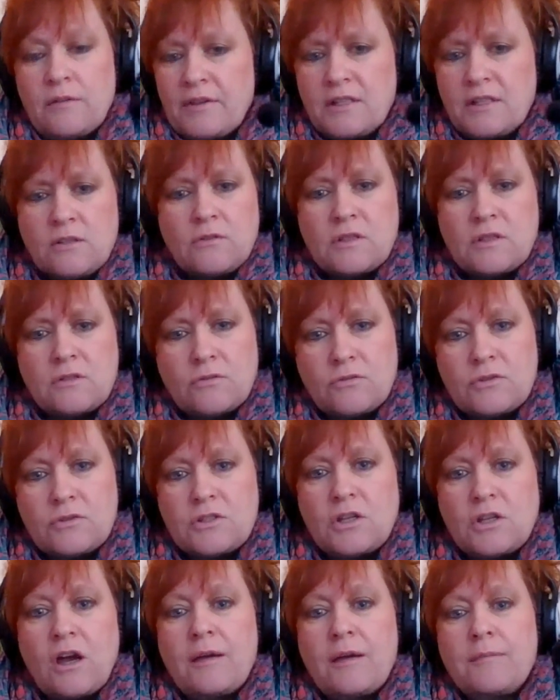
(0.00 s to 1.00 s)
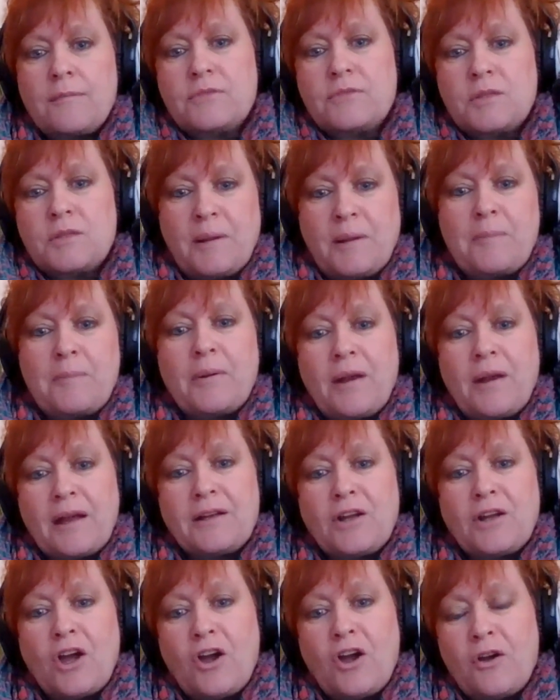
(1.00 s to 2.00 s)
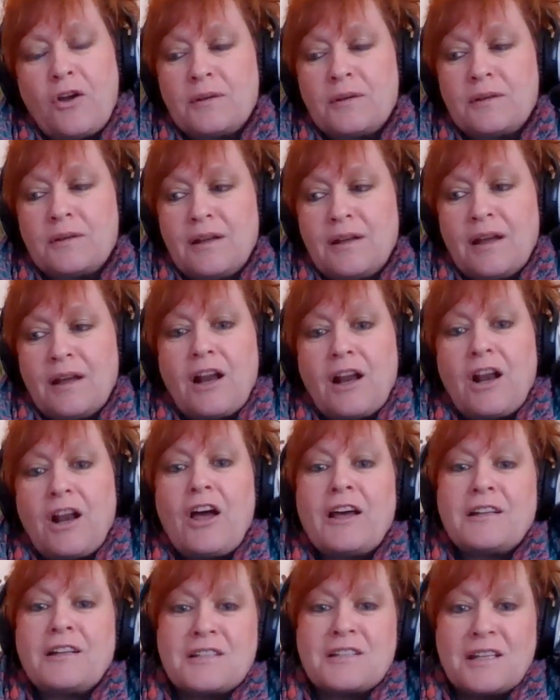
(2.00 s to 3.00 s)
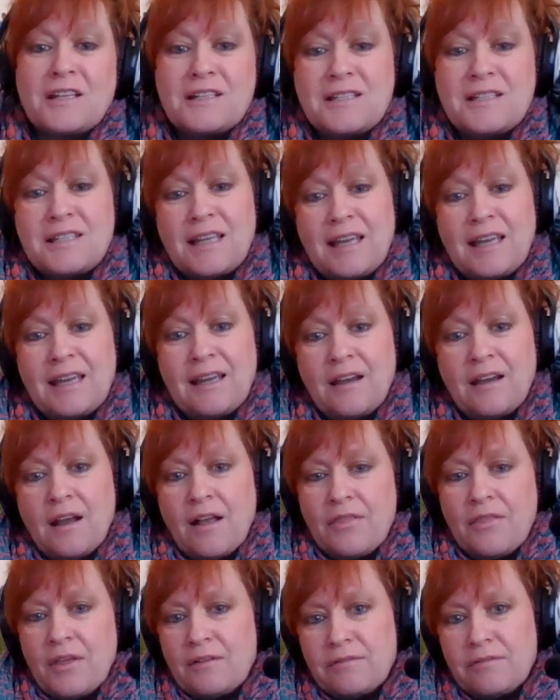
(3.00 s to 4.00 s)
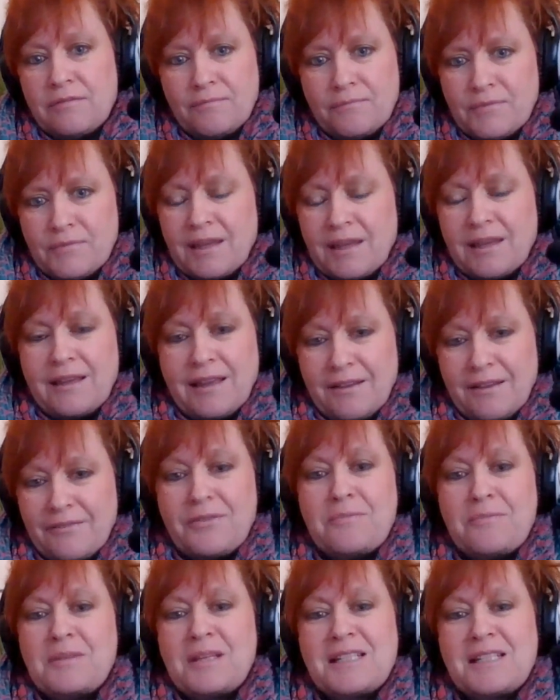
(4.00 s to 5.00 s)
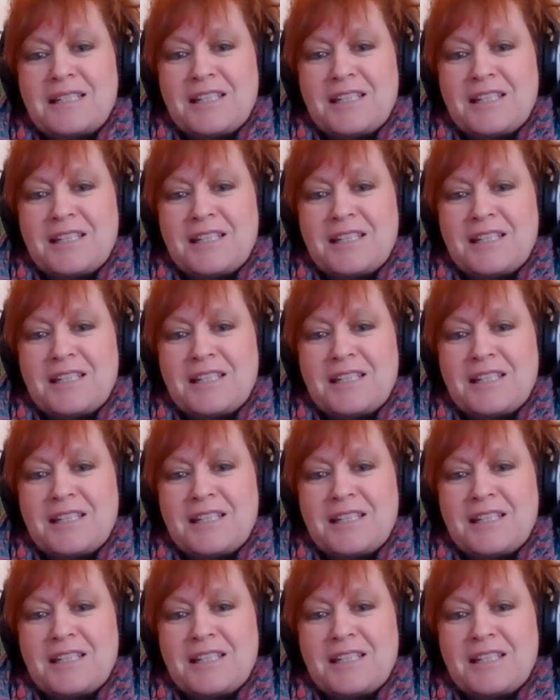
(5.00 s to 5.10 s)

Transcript: They do this all the time to people I know and clients I see. They'll give them these